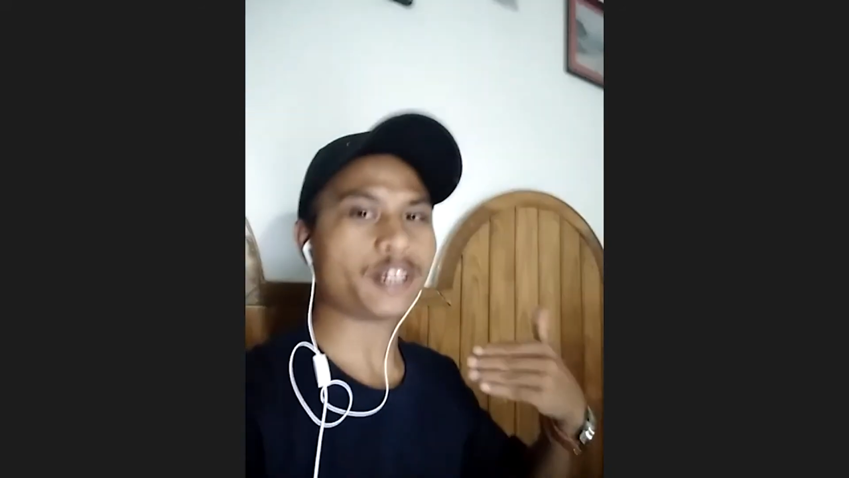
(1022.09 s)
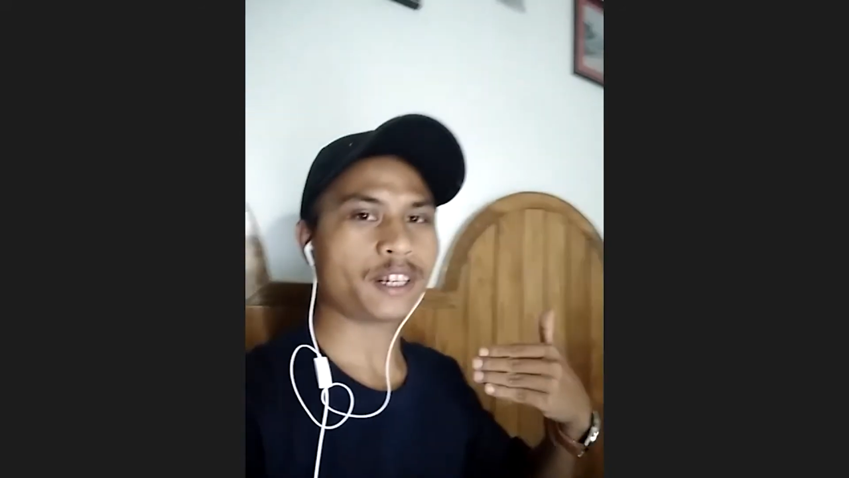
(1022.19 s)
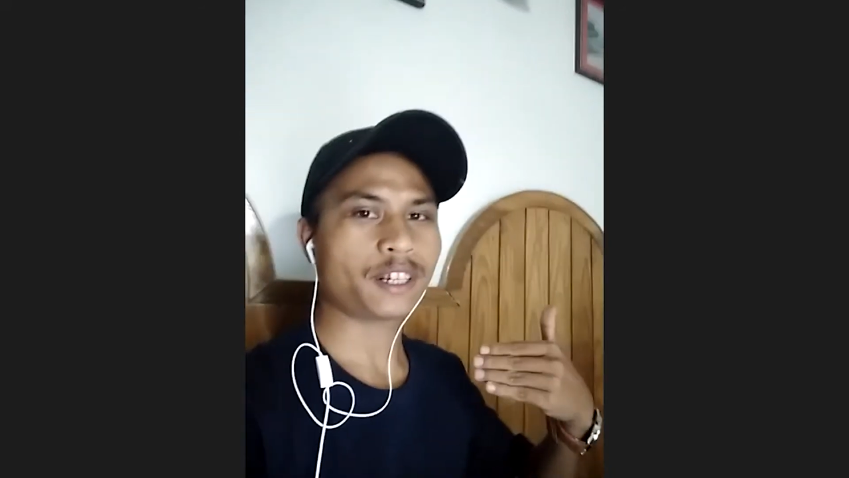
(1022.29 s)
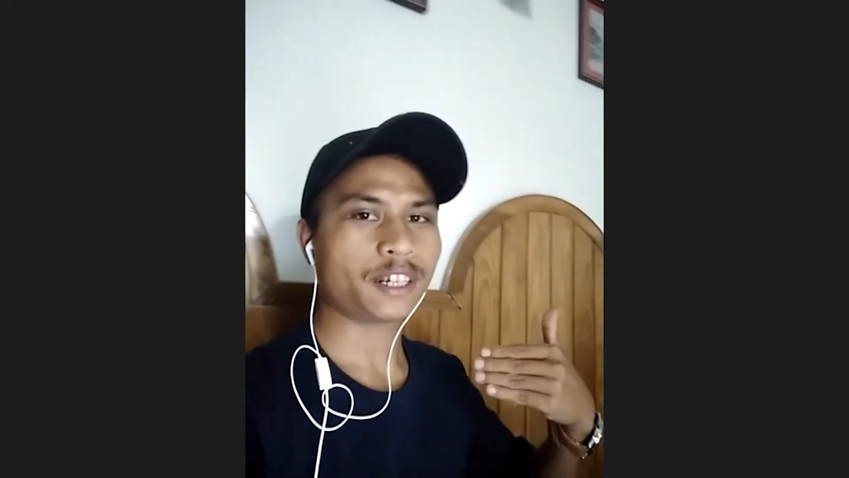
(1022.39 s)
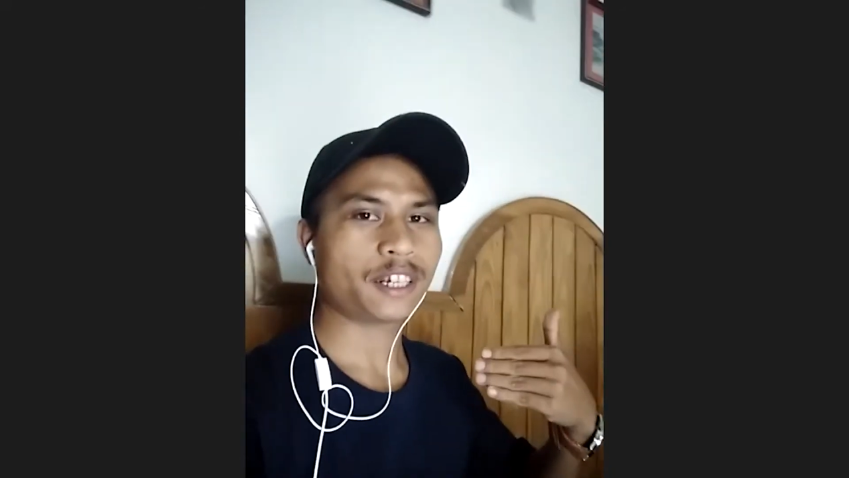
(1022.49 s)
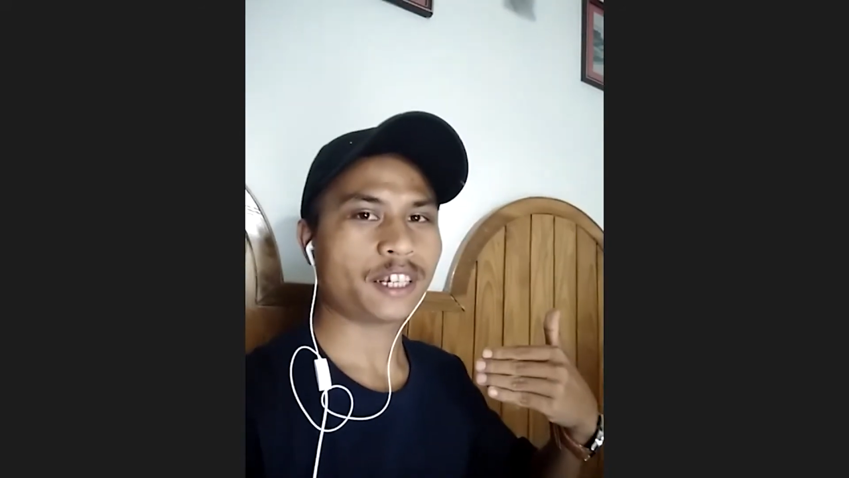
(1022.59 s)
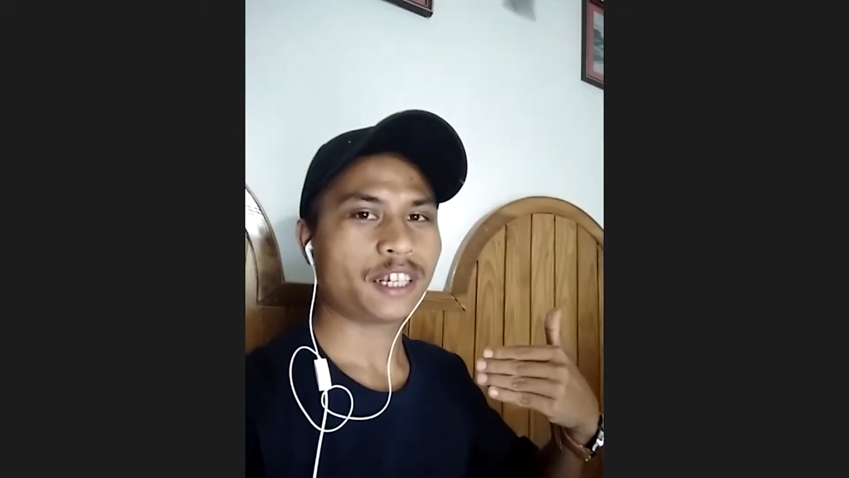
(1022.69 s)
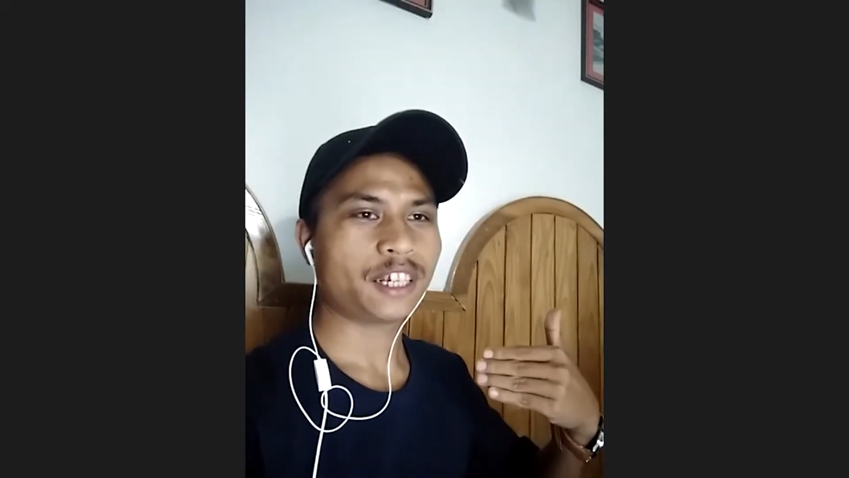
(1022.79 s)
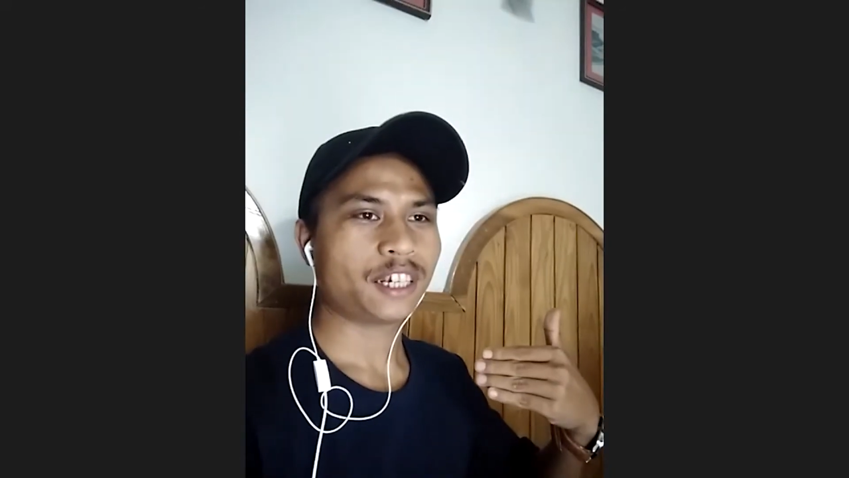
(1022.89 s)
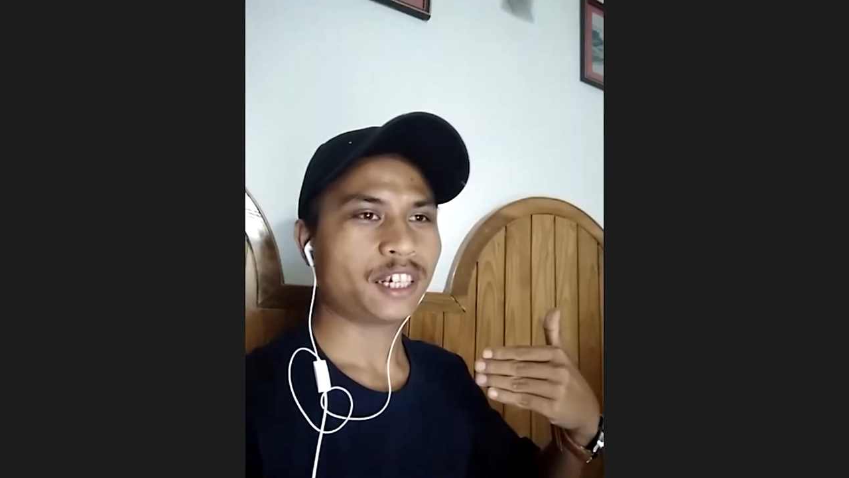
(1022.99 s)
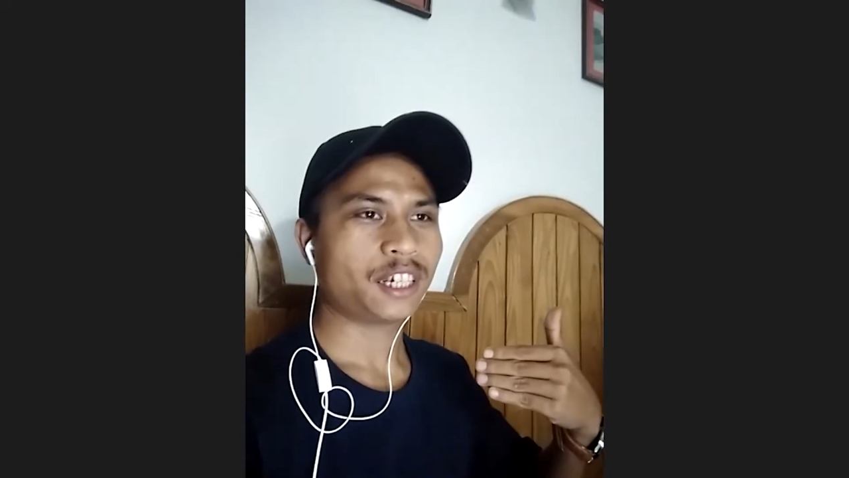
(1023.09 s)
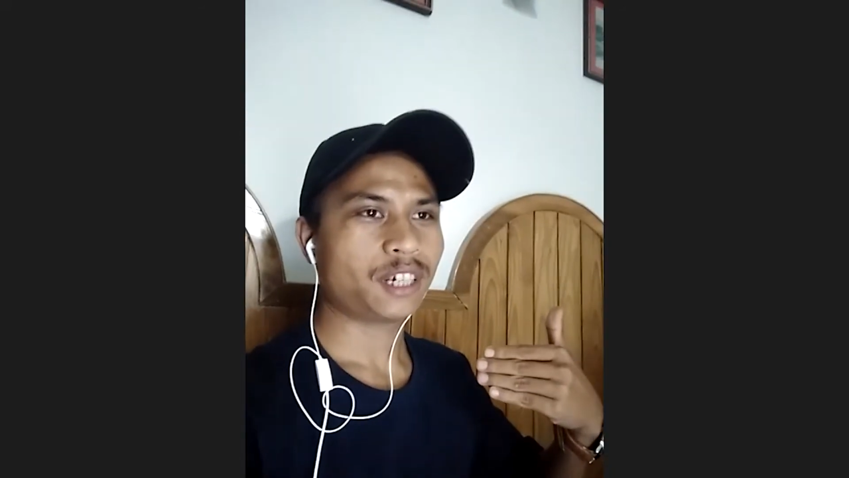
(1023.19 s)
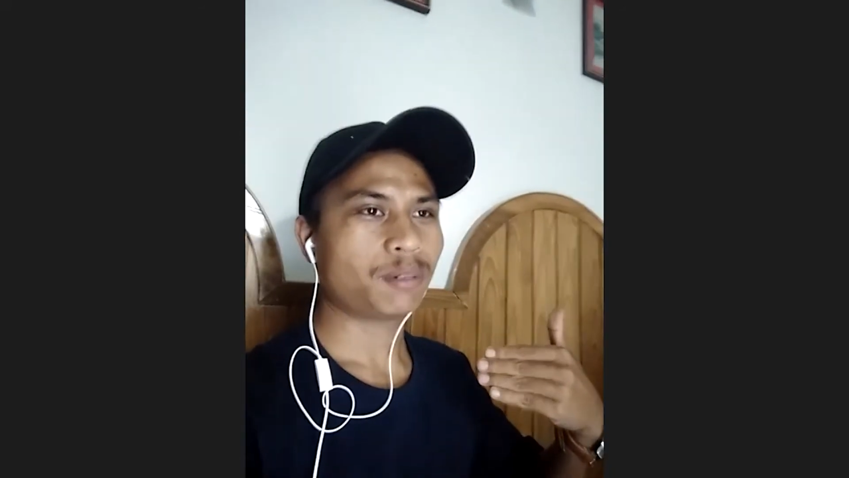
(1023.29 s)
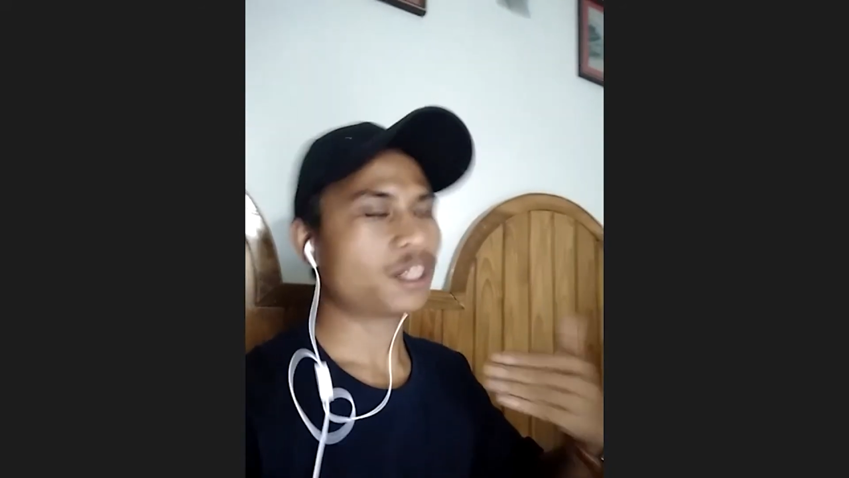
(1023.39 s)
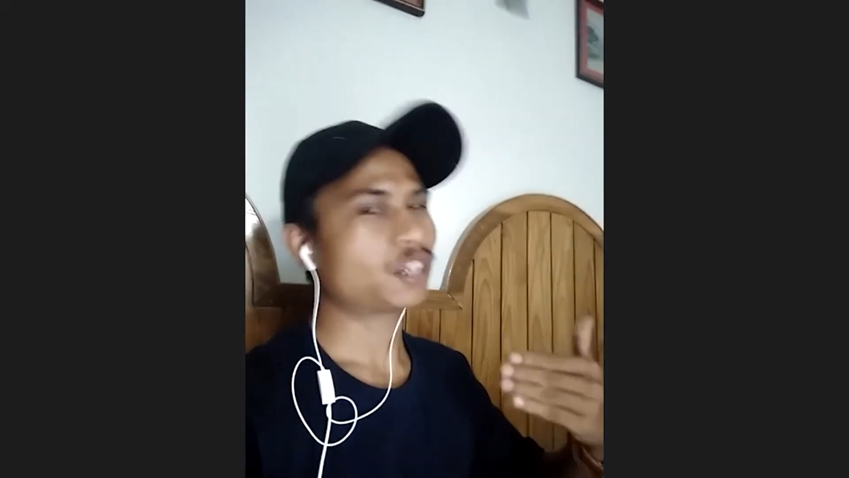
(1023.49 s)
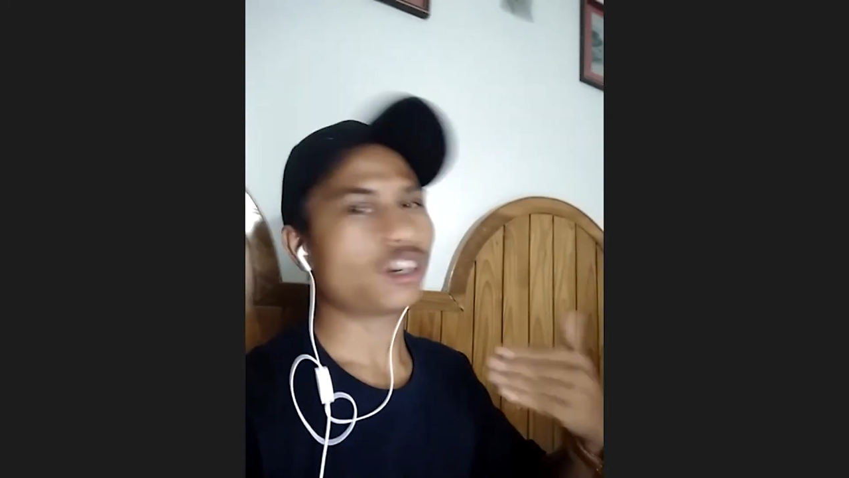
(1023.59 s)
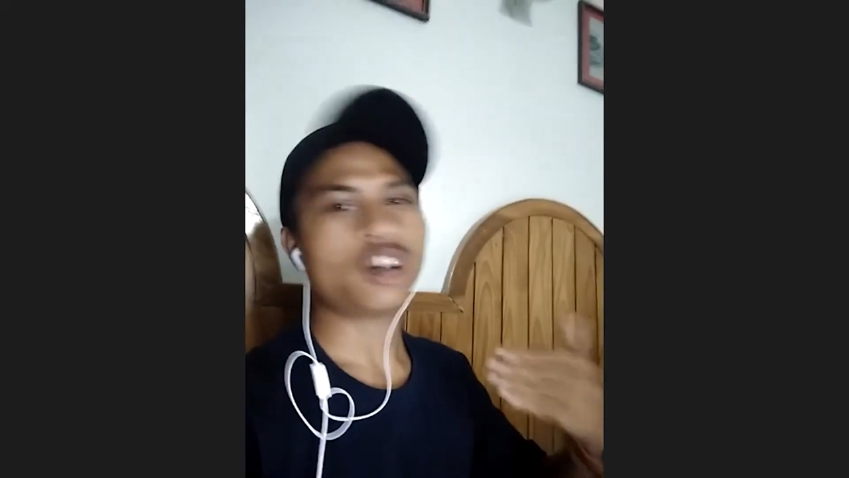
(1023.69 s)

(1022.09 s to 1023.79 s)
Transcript: it will take a lot